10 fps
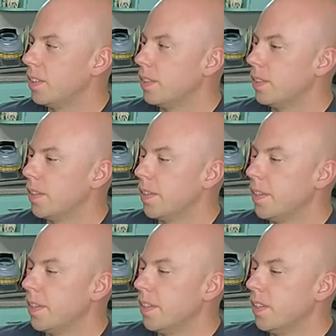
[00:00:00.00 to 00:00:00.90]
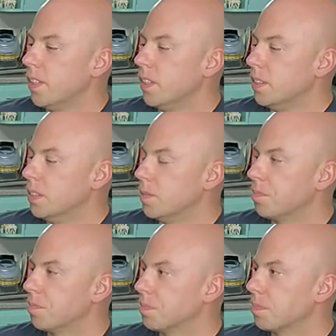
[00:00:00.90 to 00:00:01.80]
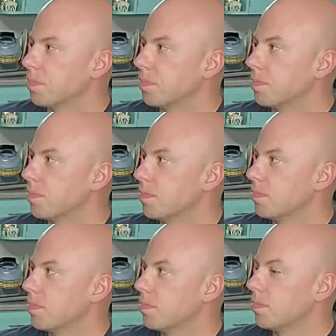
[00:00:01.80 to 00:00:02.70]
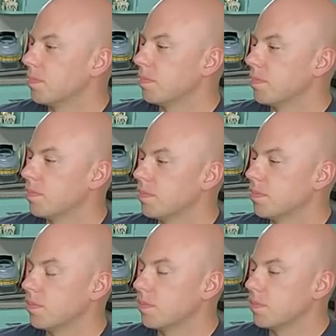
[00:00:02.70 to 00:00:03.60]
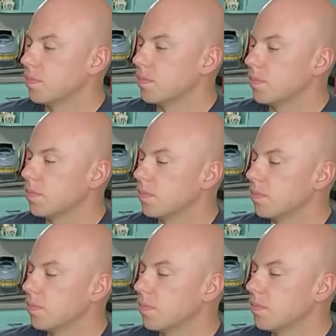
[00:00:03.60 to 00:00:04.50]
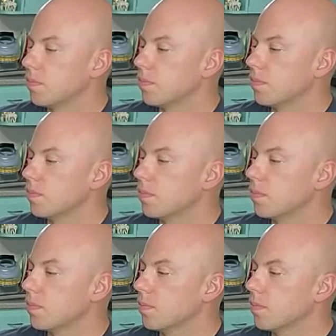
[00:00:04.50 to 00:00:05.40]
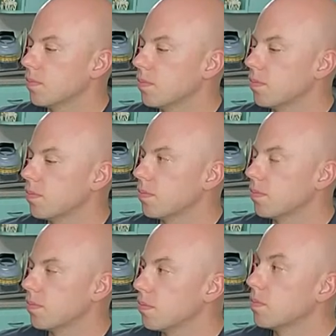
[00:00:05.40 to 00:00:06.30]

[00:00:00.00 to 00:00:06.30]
No words are spoken by the person on screen.